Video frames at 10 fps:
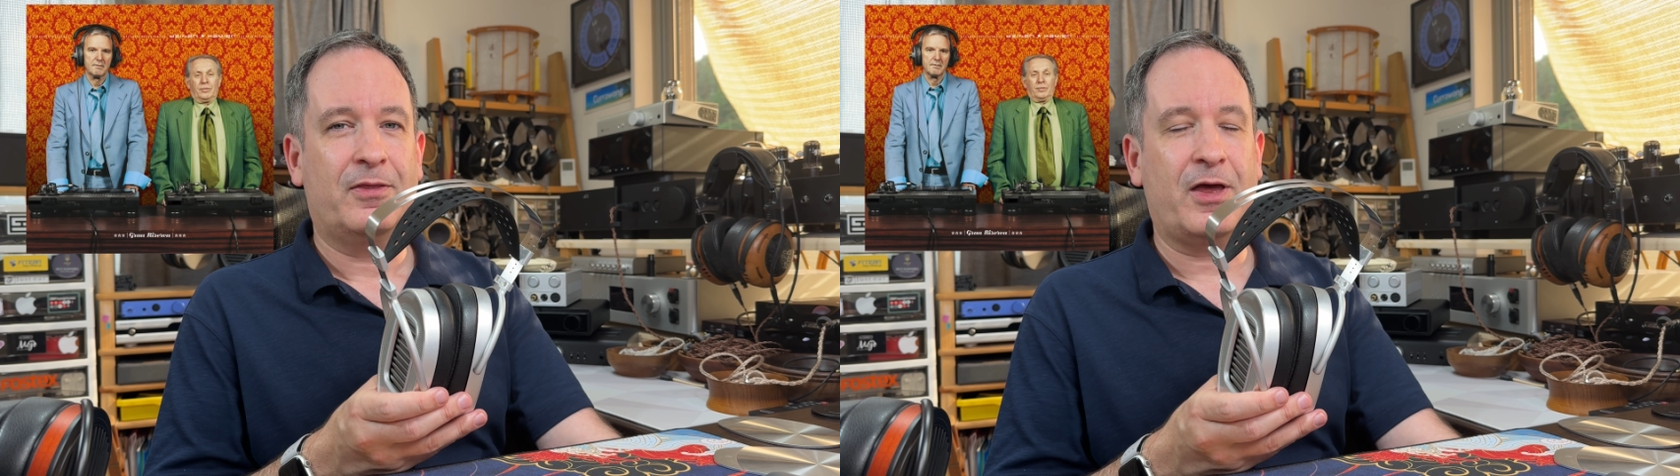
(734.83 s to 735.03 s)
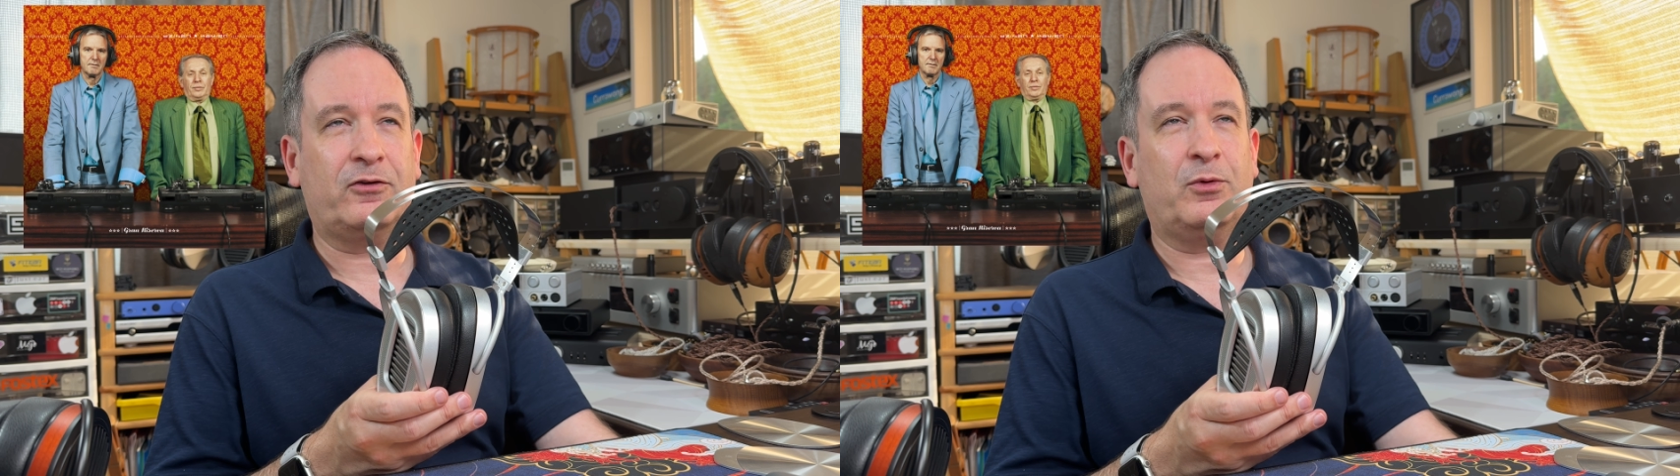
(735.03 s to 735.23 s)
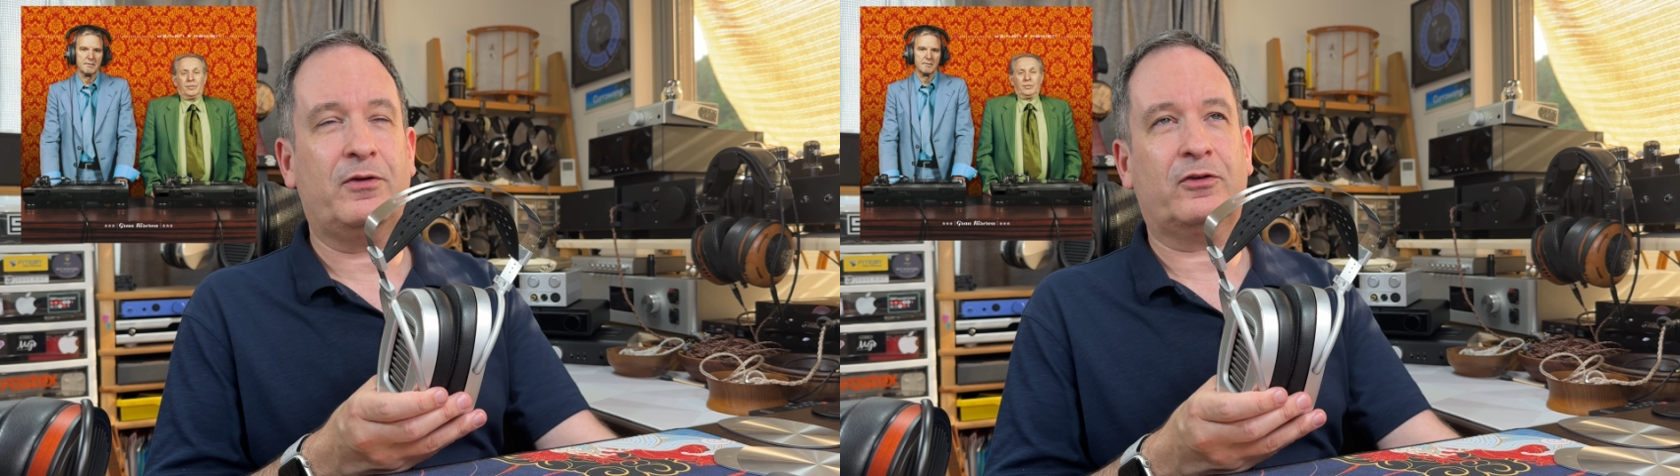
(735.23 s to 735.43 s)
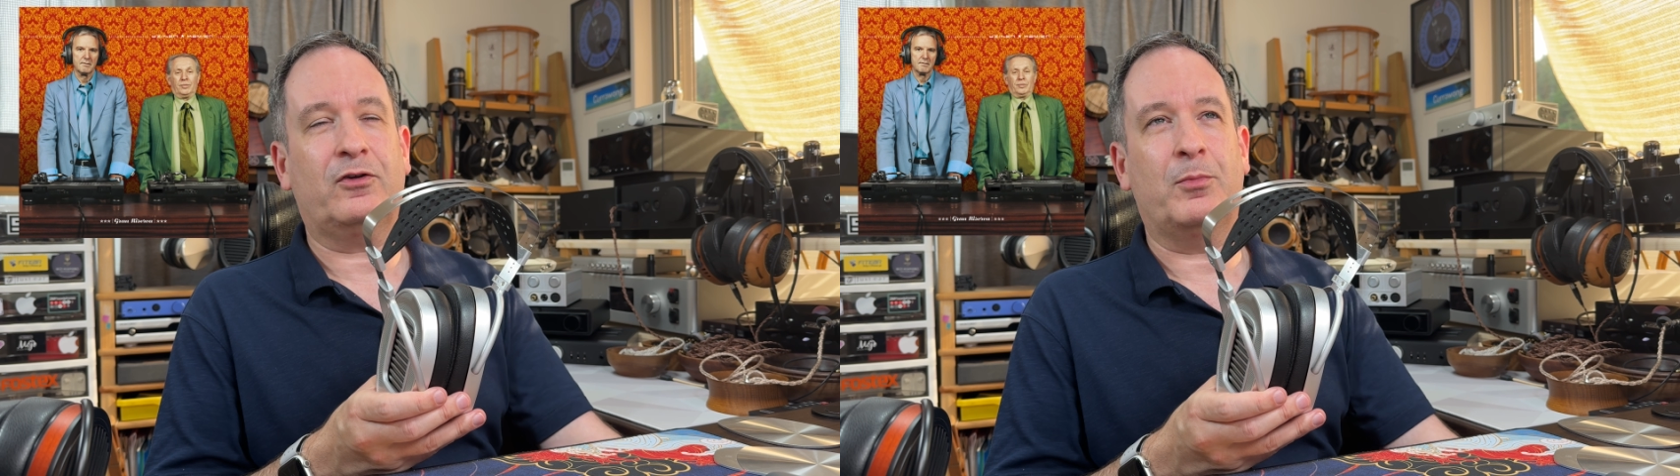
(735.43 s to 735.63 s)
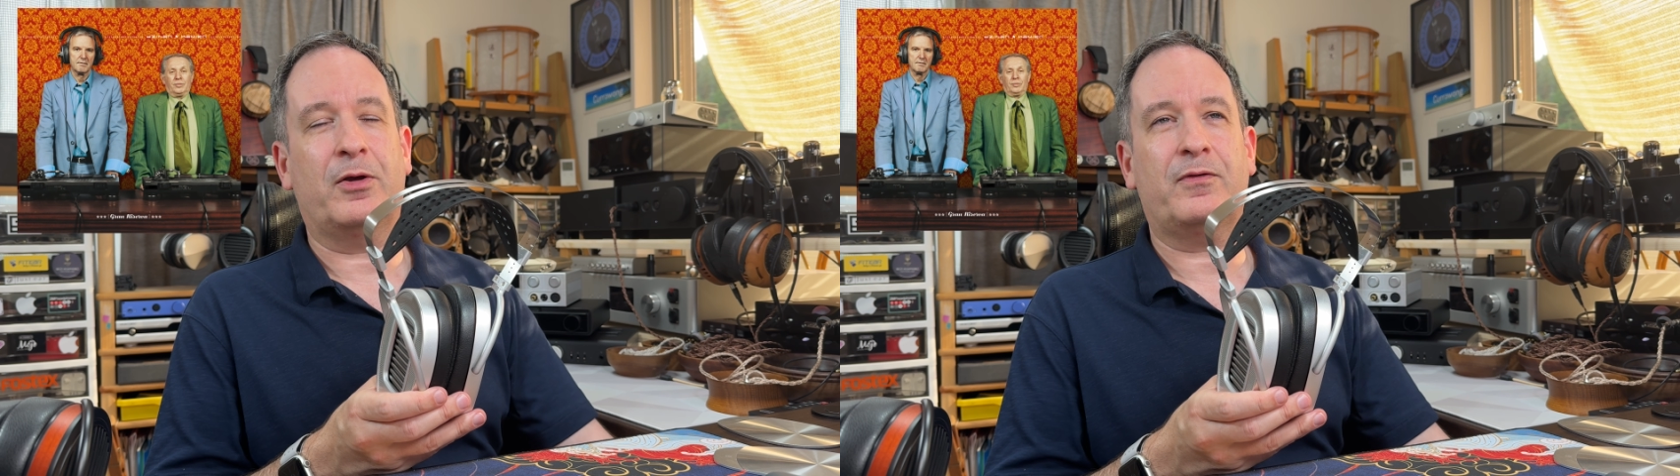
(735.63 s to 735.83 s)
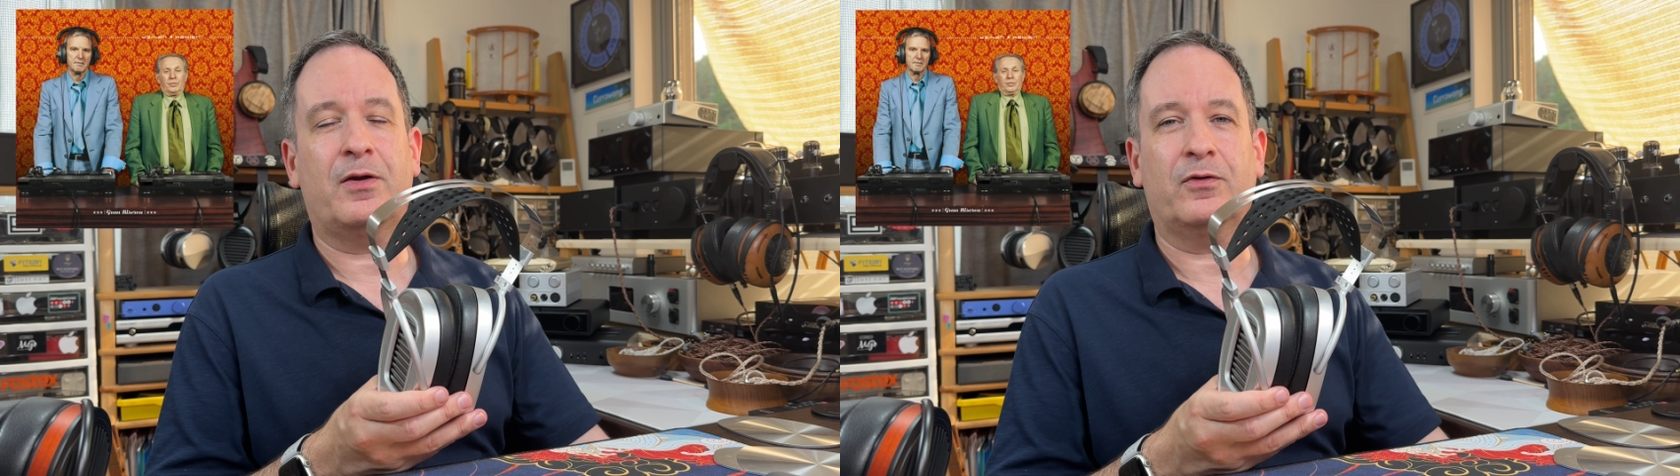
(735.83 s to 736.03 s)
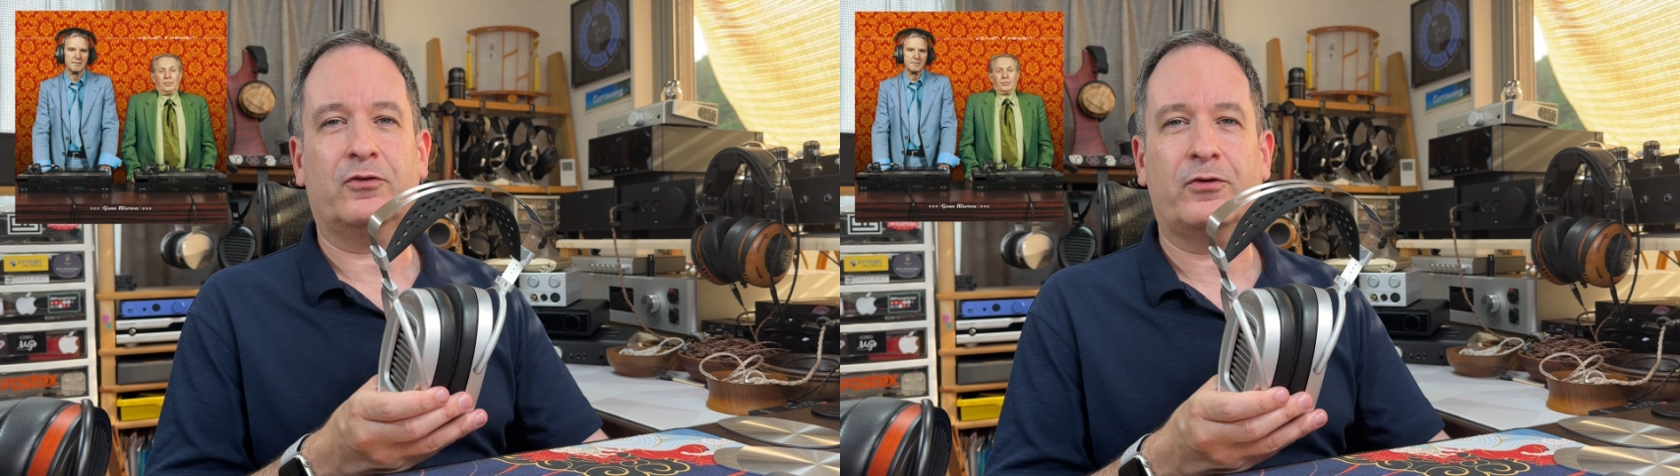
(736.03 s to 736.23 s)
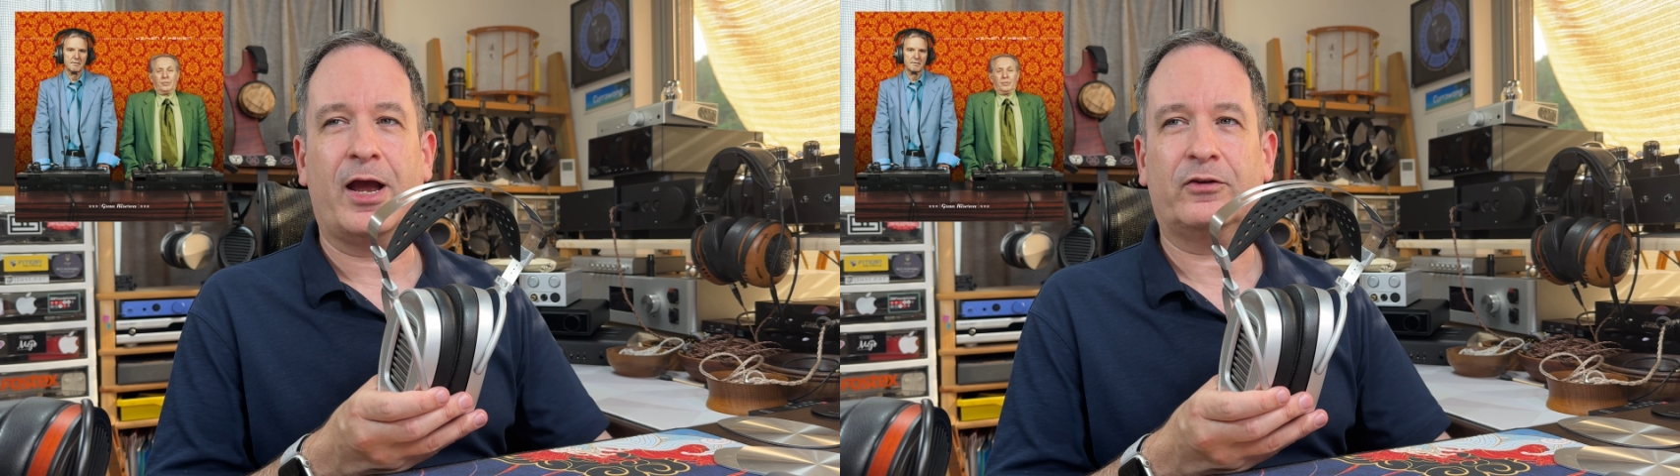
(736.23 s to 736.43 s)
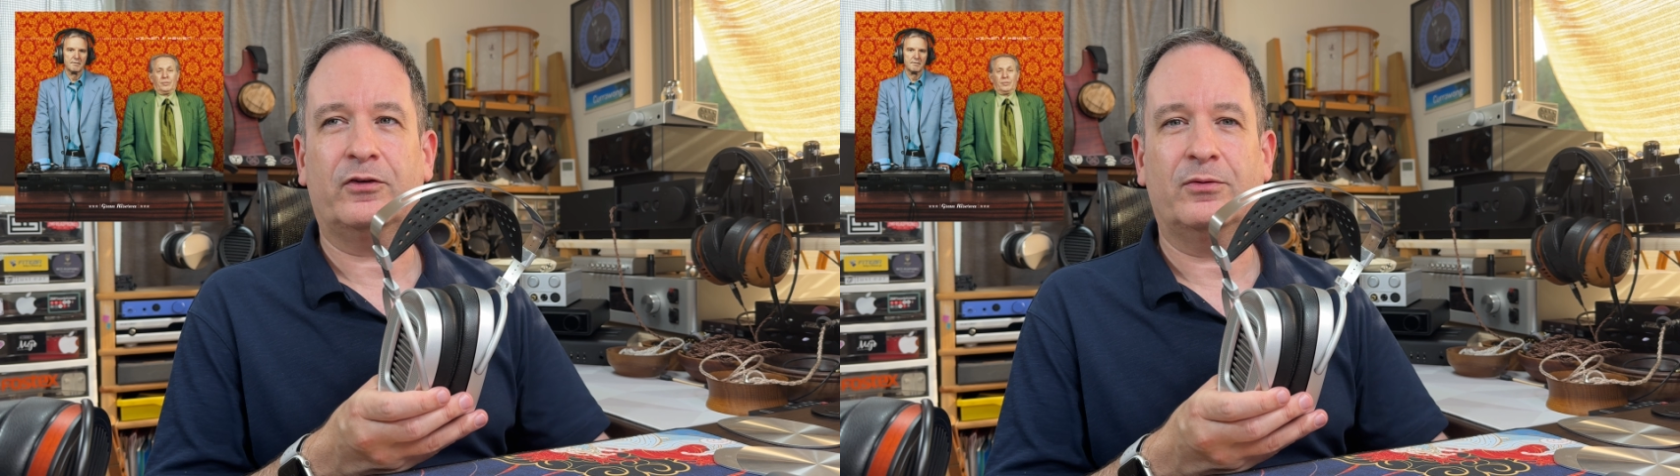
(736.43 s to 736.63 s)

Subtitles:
That's one of actually my favorite tracks,